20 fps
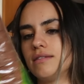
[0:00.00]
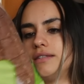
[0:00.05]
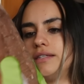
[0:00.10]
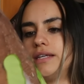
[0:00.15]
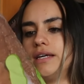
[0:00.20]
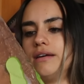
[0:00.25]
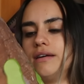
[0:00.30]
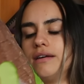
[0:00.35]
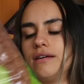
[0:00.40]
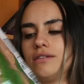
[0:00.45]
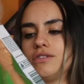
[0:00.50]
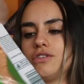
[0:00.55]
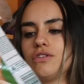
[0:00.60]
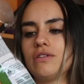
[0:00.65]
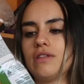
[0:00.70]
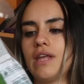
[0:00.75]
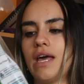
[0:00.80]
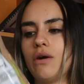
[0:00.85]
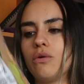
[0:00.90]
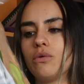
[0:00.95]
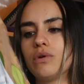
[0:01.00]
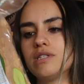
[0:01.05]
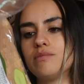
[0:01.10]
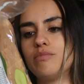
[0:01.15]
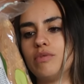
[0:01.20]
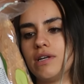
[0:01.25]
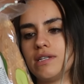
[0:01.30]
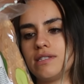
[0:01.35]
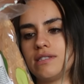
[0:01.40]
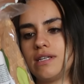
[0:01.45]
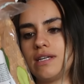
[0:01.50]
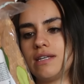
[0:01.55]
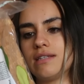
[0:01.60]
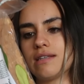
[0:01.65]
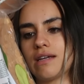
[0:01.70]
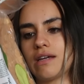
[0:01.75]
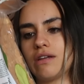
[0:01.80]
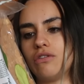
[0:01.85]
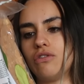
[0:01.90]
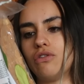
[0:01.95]
Yeah, so the Helga's Plus thing is
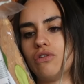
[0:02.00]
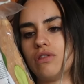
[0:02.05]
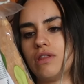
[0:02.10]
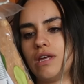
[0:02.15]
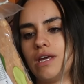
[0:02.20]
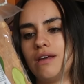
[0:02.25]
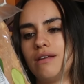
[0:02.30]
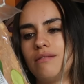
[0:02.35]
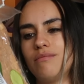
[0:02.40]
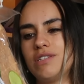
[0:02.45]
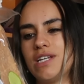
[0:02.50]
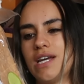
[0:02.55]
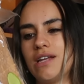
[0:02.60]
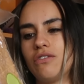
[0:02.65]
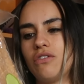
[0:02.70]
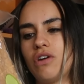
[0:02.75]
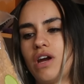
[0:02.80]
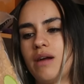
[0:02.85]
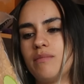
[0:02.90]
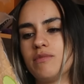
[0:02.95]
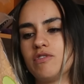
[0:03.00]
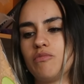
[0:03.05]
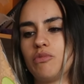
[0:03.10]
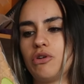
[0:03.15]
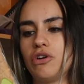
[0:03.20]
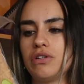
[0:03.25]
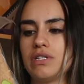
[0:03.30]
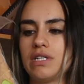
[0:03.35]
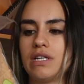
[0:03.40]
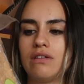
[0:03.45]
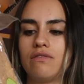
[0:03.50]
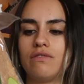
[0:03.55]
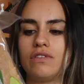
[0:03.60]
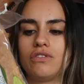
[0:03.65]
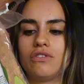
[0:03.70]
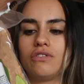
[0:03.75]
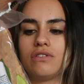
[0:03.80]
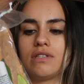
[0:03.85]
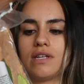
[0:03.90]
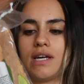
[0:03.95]
like a new thing. 10 grams of protein for
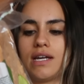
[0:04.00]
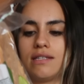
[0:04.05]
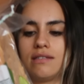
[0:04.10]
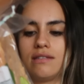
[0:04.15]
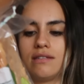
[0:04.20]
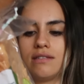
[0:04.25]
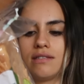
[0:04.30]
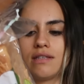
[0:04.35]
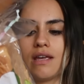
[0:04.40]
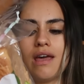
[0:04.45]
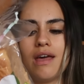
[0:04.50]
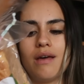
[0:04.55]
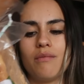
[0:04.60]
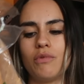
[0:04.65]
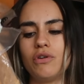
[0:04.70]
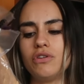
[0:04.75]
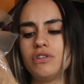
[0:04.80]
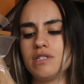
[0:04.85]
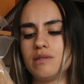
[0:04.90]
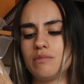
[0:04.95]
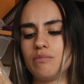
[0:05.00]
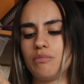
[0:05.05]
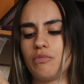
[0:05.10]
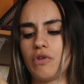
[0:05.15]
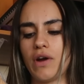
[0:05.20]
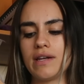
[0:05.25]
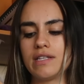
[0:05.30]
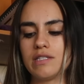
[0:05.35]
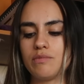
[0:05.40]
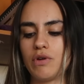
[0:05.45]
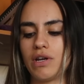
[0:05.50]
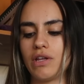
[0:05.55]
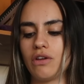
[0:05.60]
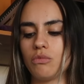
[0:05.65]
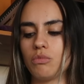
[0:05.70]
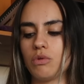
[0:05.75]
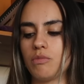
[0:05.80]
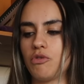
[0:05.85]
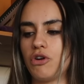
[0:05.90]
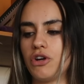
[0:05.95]
2 slices. Most bread is pretty
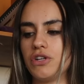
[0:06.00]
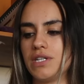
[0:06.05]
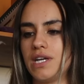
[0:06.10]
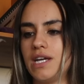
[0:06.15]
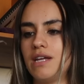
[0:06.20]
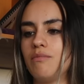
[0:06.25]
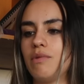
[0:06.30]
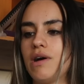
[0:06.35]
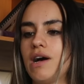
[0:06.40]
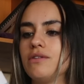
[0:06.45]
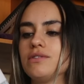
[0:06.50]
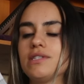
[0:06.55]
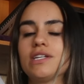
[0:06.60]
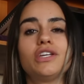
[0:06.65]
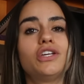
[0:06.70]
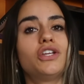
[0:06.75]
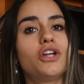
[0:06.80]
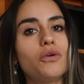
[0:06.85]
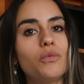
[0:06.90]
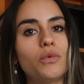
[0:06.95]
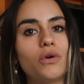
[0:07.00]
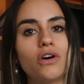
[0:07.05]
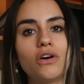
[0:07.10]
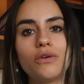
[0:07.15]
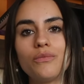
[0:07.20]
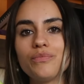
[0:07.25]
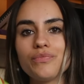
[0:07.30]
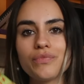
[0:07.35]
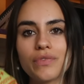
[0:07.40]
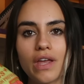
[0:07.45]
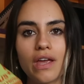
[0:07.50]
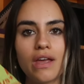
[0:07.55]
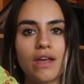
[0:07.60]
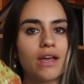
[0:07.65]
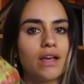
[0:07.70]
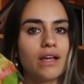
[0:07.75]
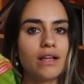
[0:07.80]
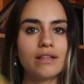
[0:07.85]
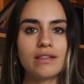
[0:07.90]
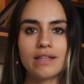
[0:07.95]
good with protein, but I was like, you know what?
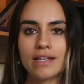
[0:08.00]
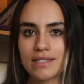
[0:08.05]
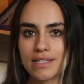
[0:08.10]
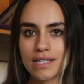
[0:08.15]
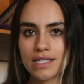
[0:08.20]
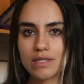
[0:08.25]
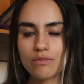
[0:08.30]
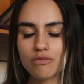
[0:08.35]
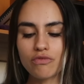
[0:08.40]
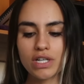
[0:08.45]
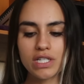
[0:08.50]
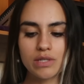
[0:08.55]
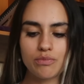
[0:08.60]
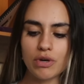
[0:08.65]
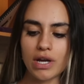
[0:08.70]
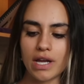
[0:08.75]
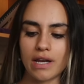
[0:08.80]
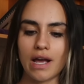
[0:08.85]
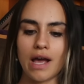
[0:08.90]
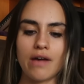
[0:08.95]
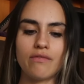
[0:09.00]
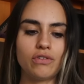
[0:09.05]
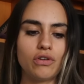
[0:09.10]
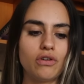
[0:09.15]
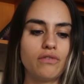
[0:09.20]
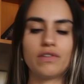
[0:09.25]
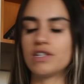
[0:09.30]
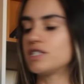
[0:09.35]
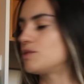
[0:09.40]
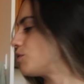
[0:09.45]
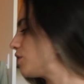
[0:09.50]
Let's get some fresh bread. I haven't got fresh